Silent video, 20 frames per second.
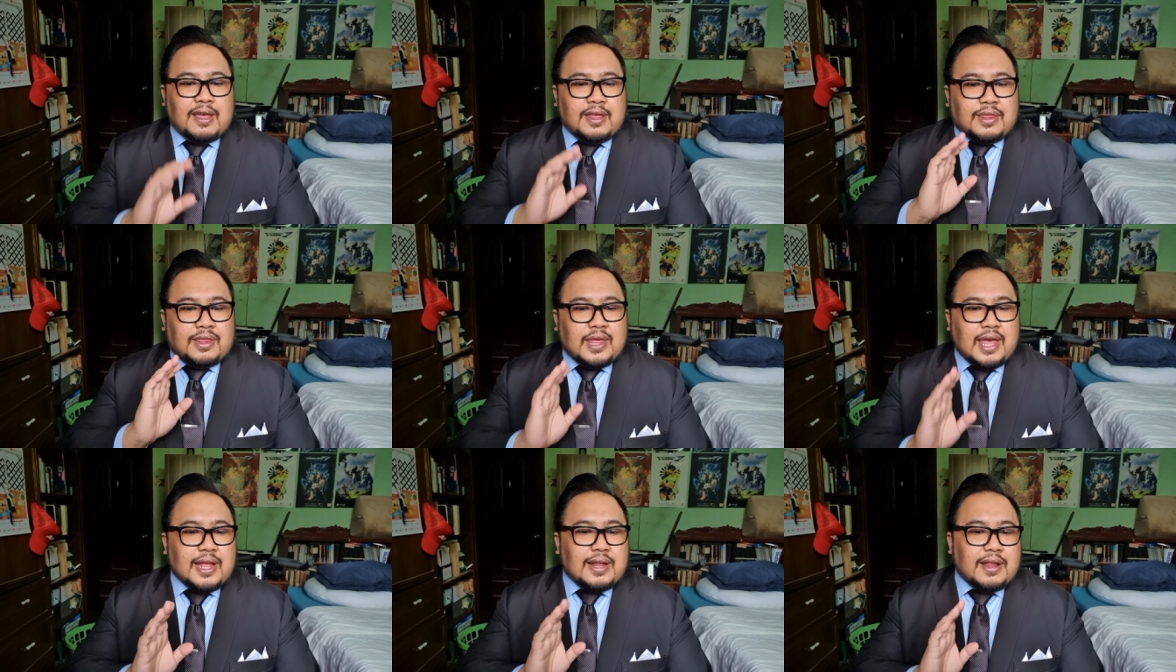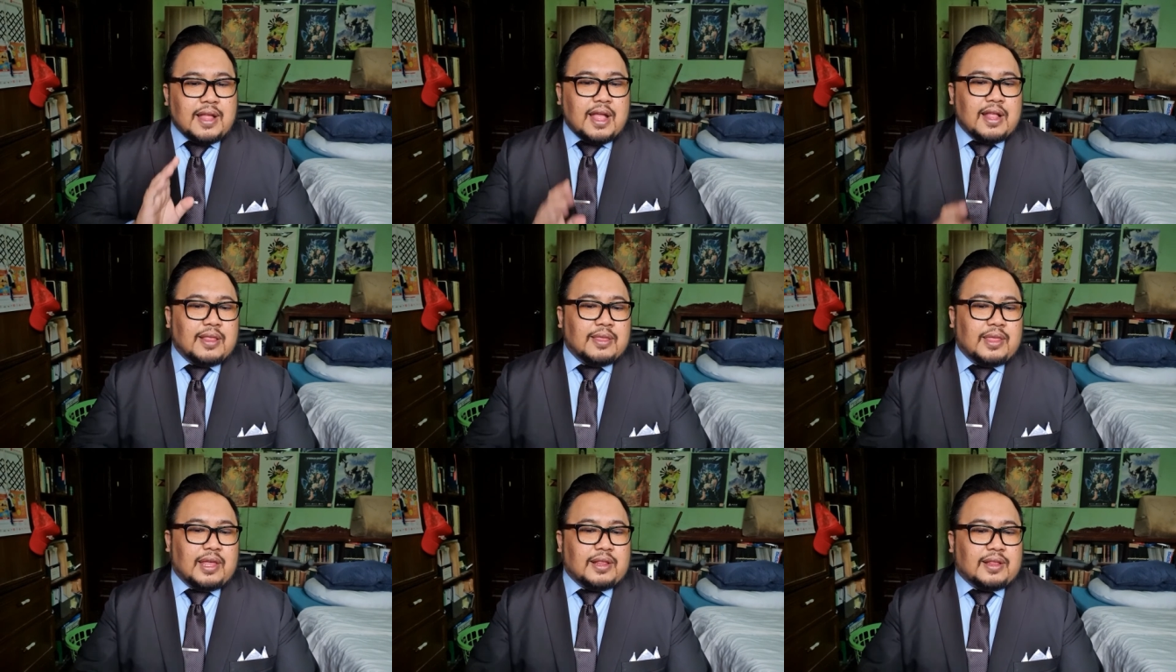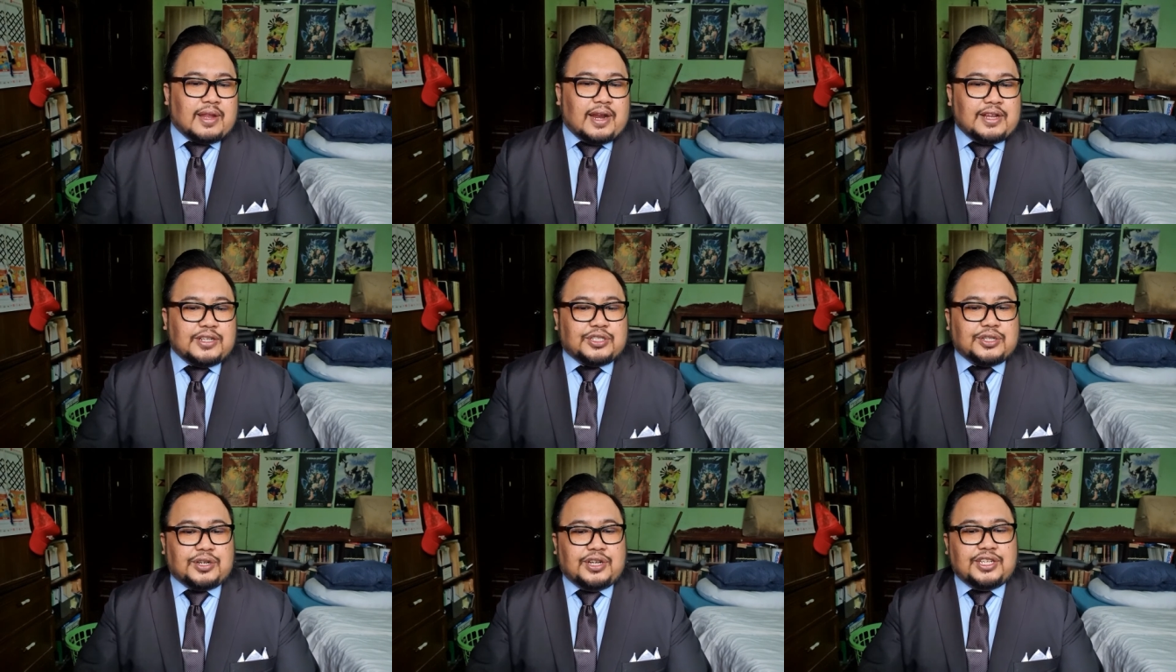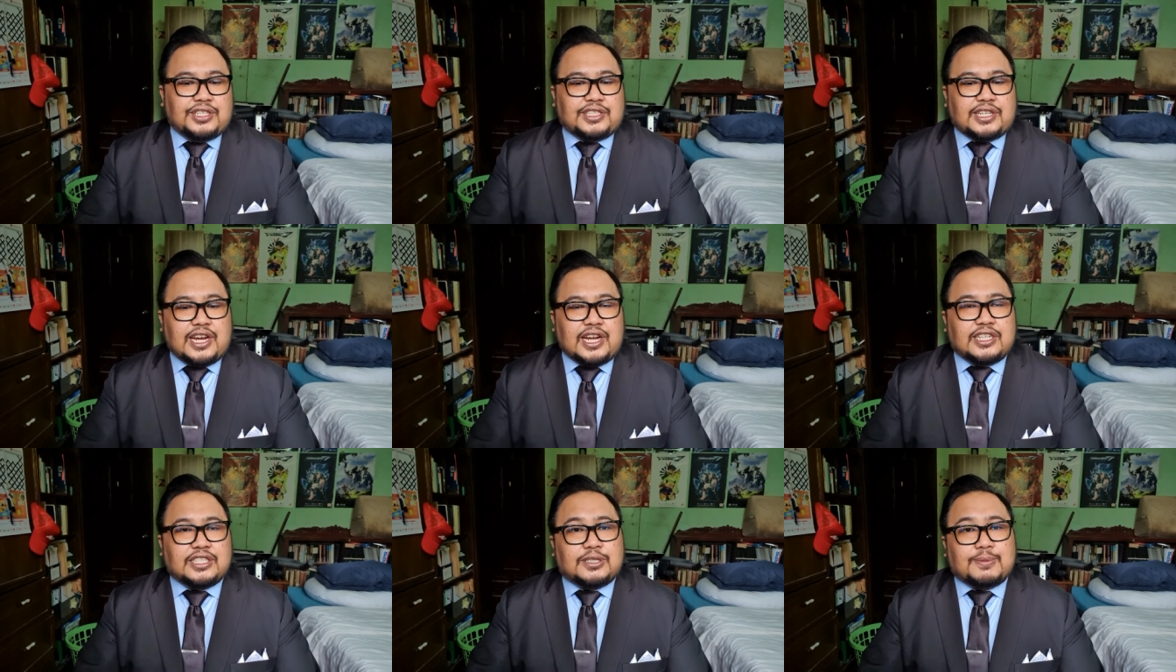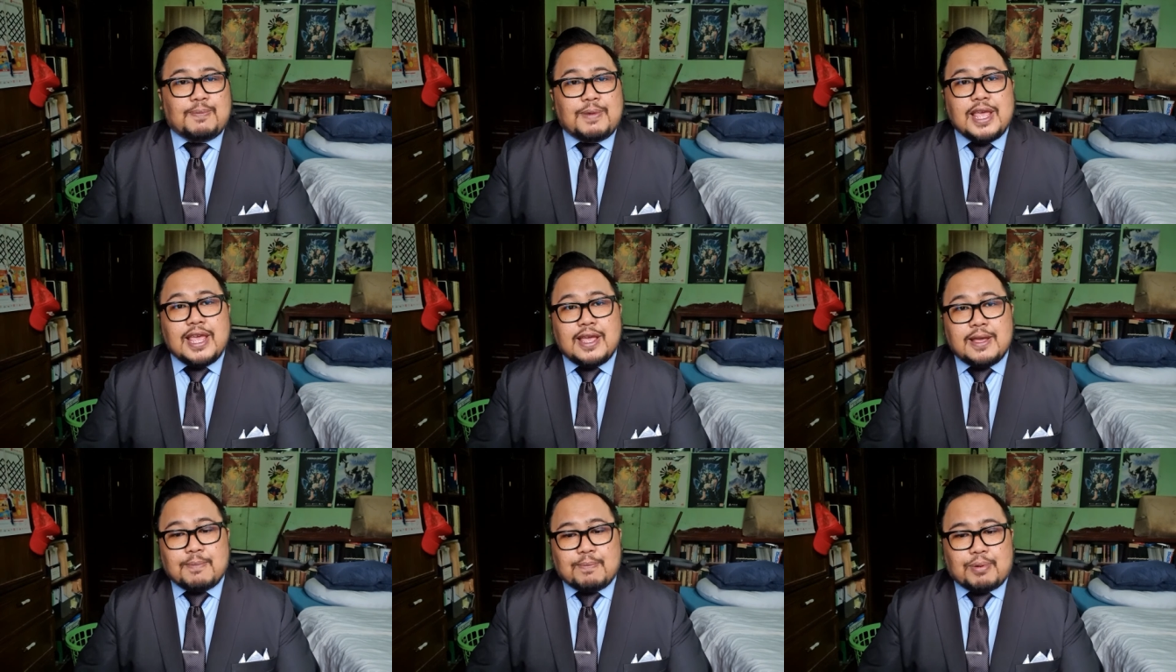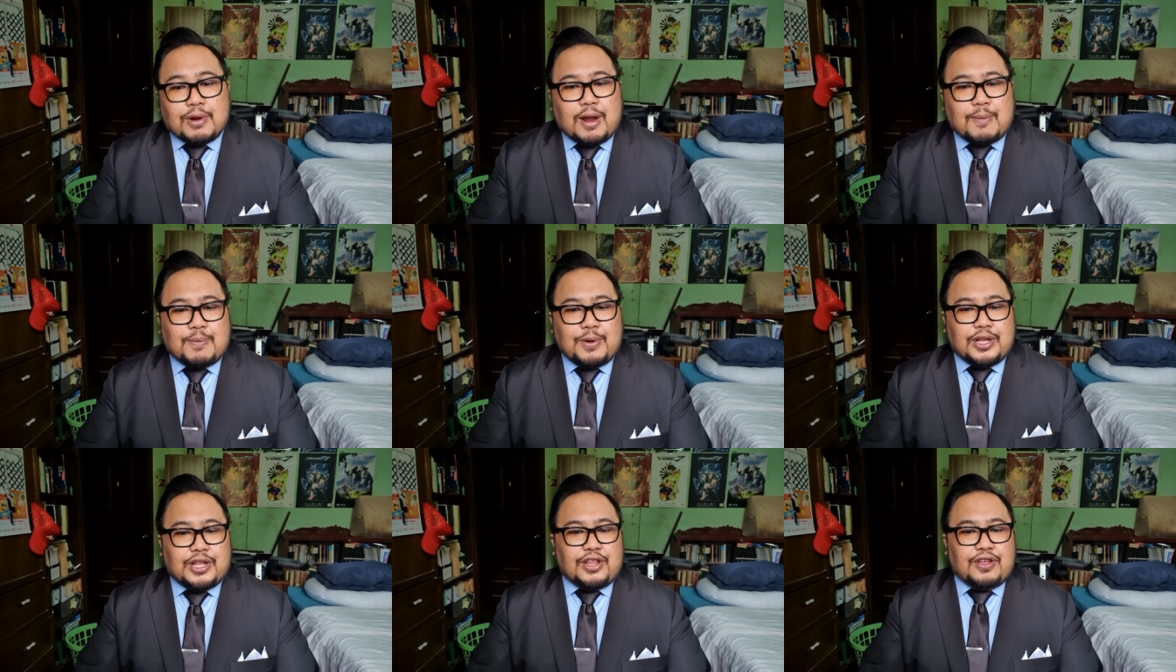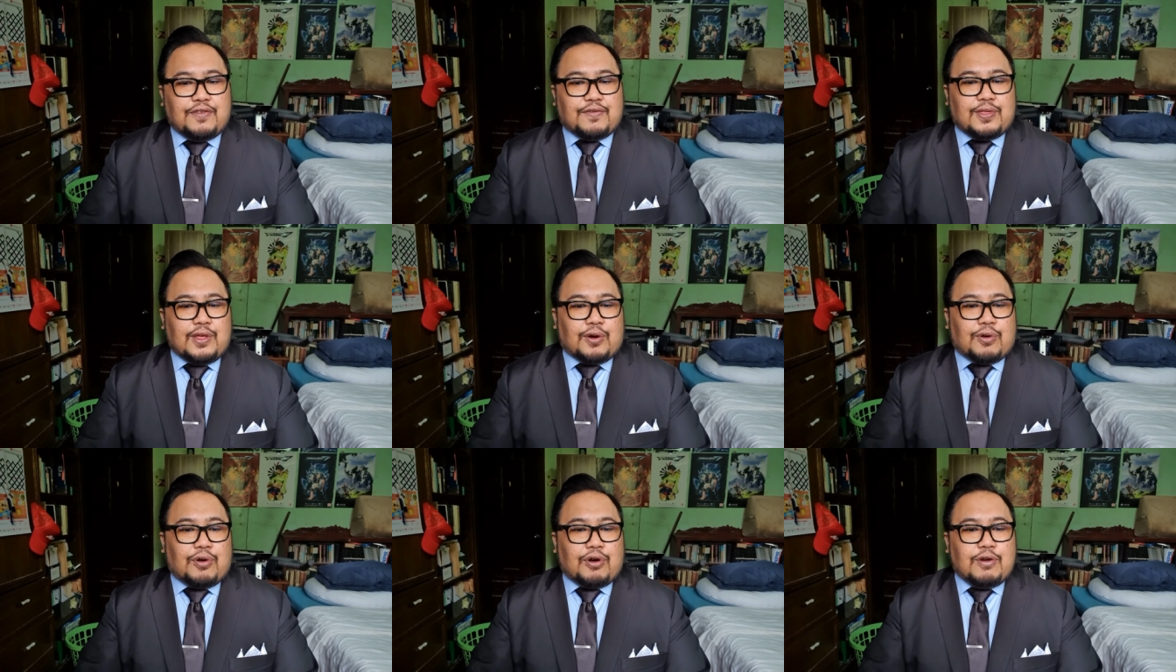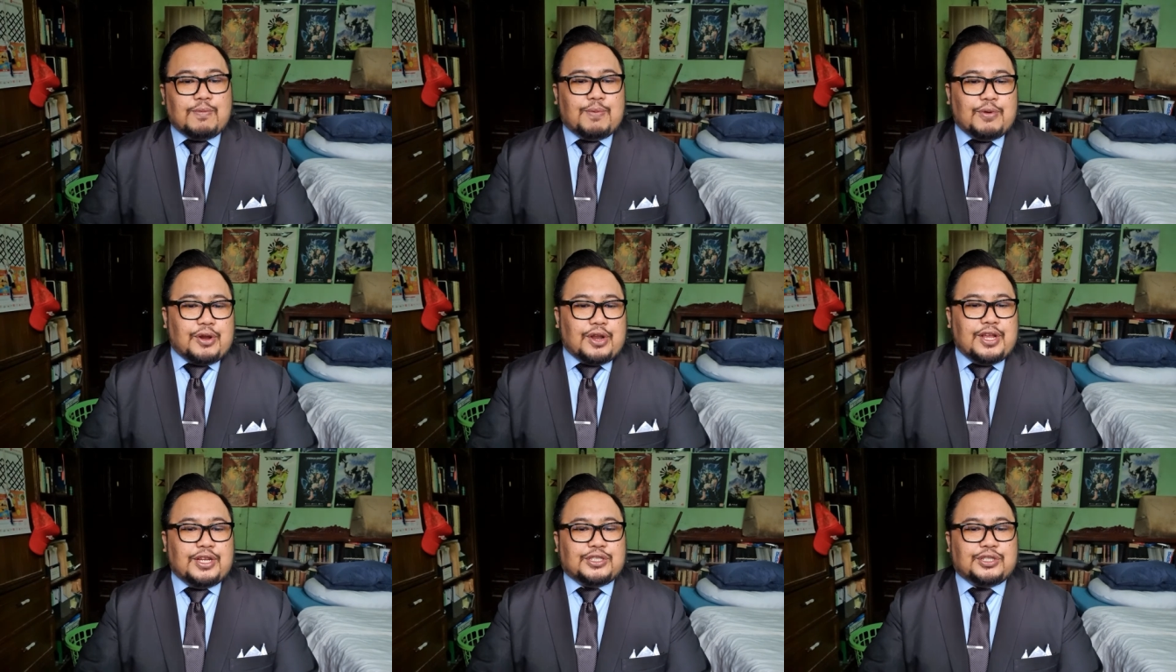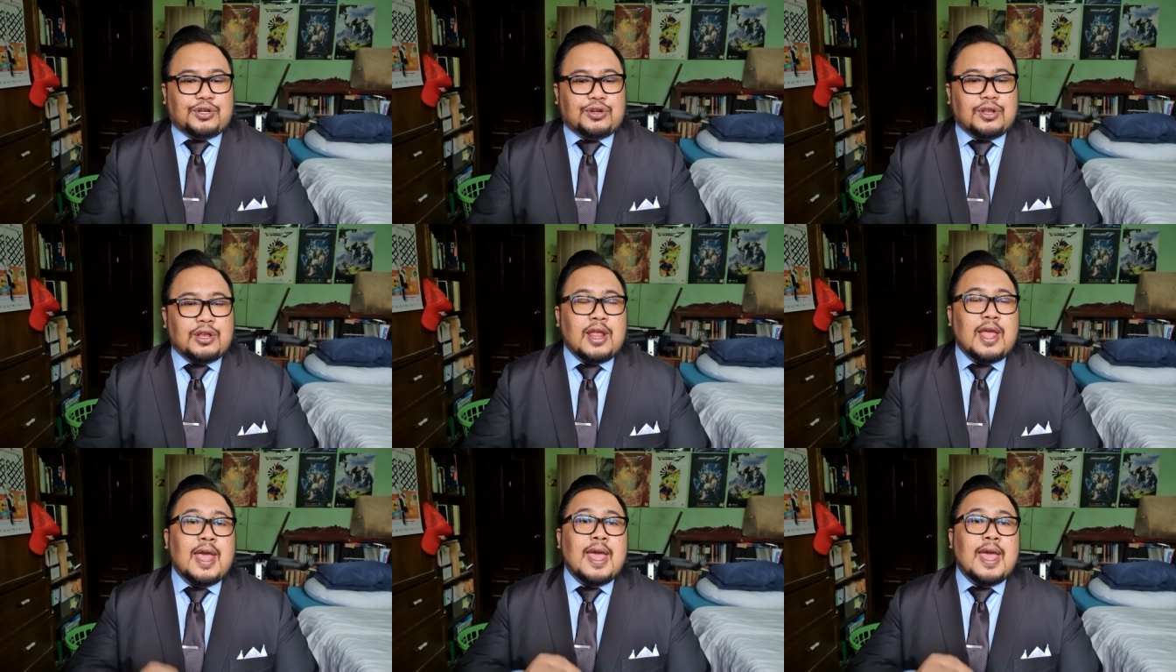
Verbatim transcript: then the treasury shares, being property of the corporation,